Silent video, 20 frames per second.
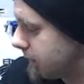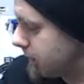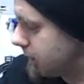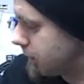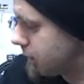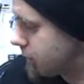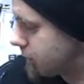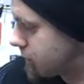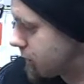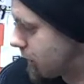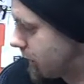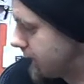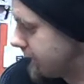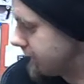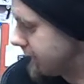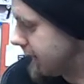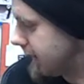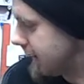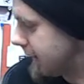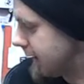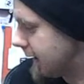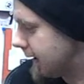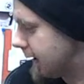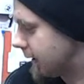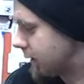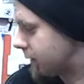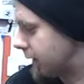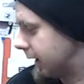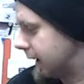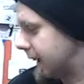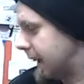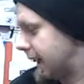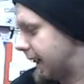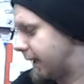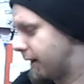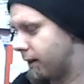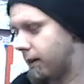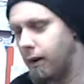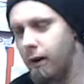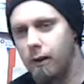to join the Cranky
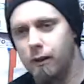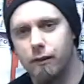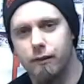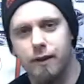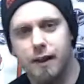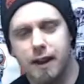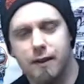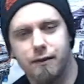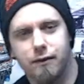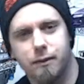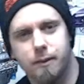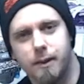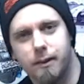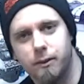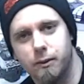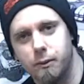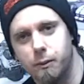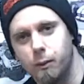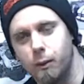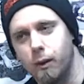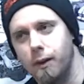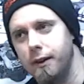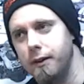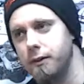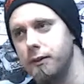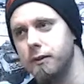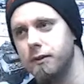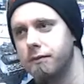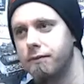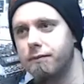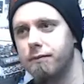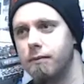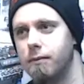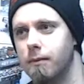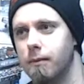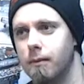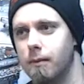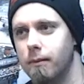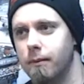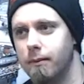Head Hall of the Infamous was
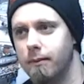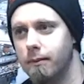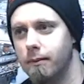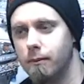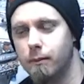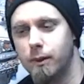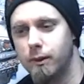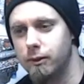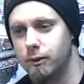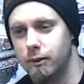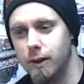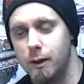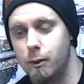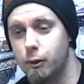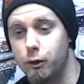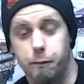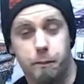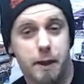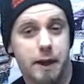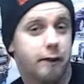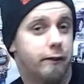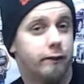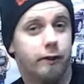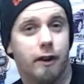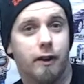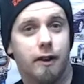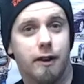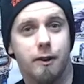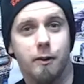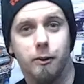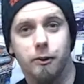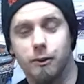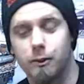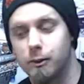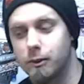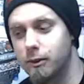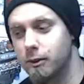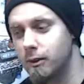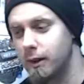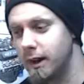big for our house.
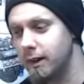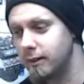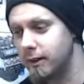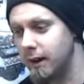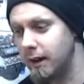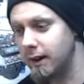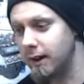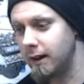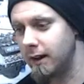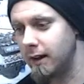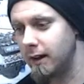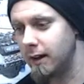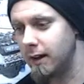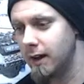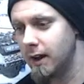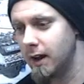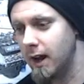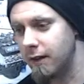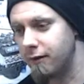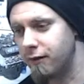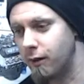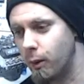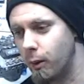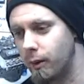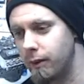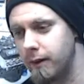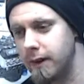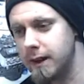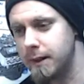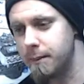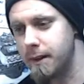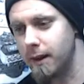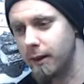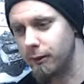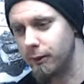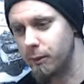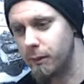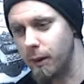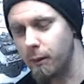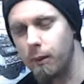It was crazy. I forwarded the
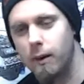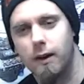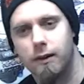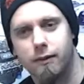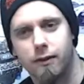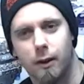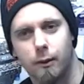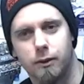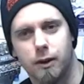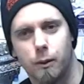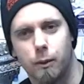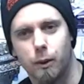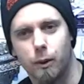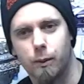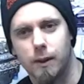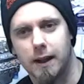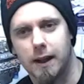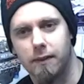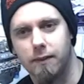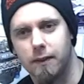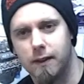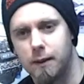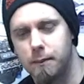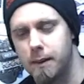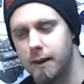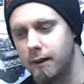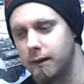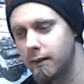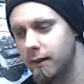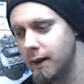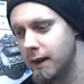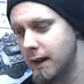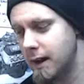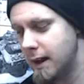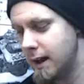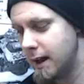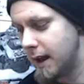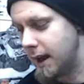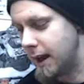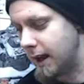email to my wife. I was at work when I got the email,
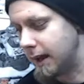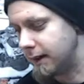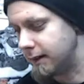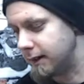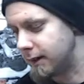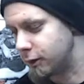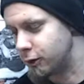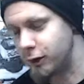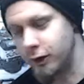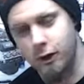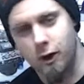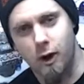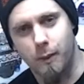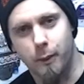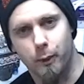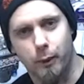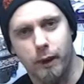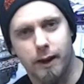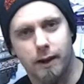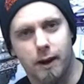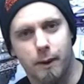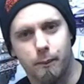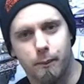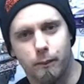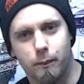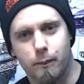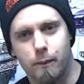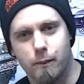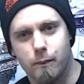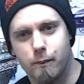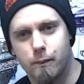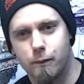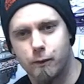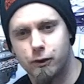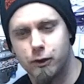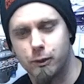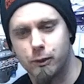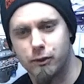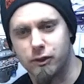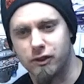and she called me right up, and
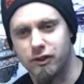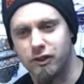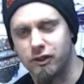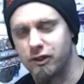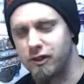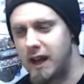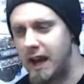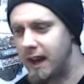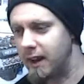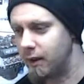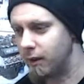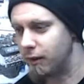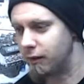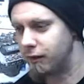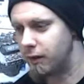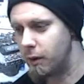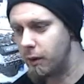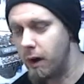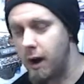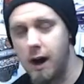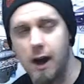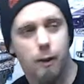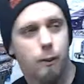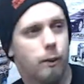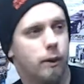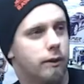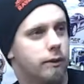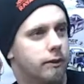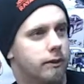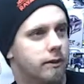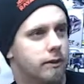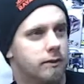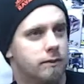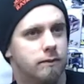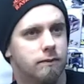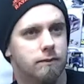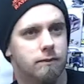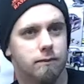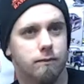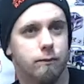she was just ecstatic on the phone. I was
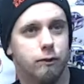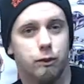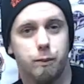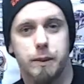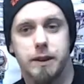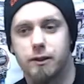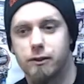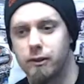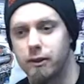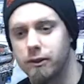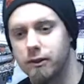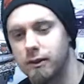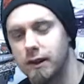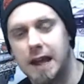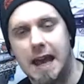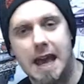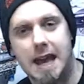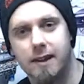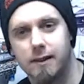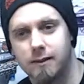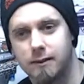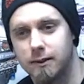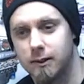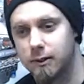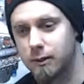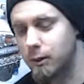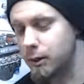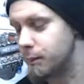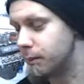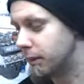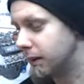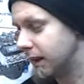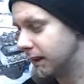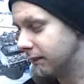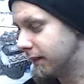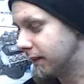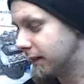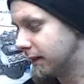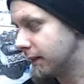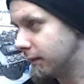speechless again. Just couldn't
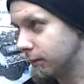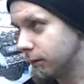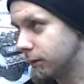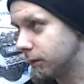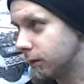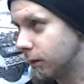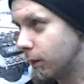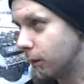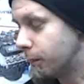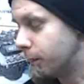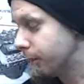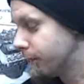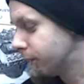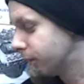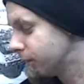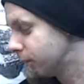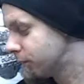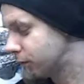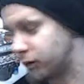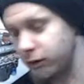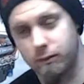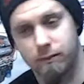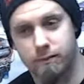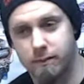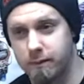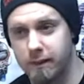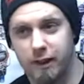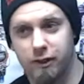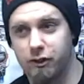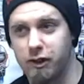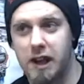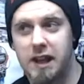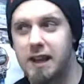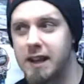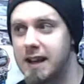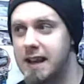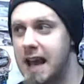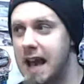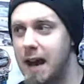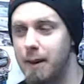believe it. I was so
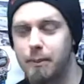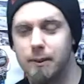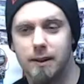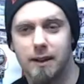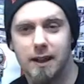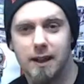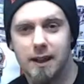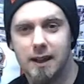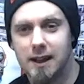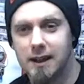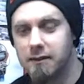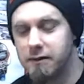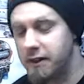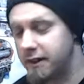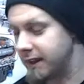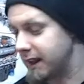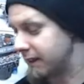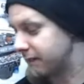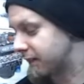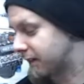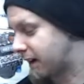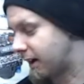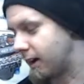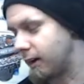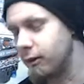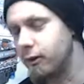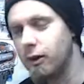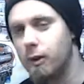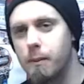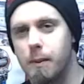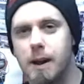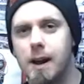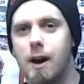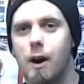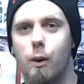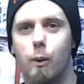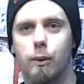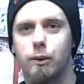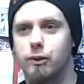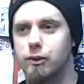excited and happy. Then to get the cards in the
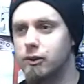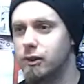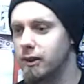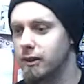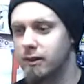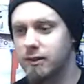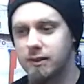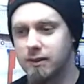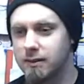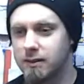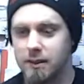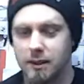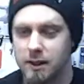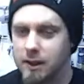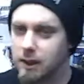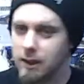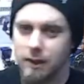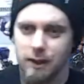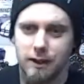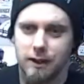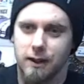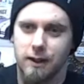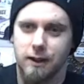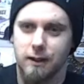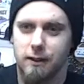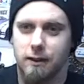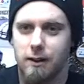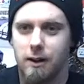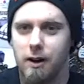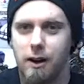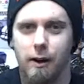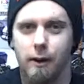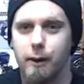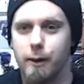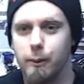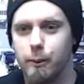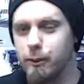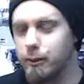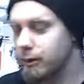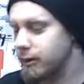mail was just, oh,
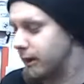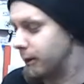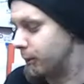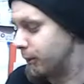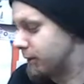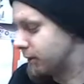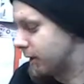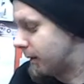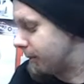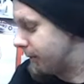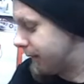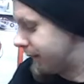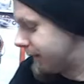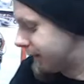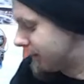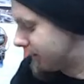it was something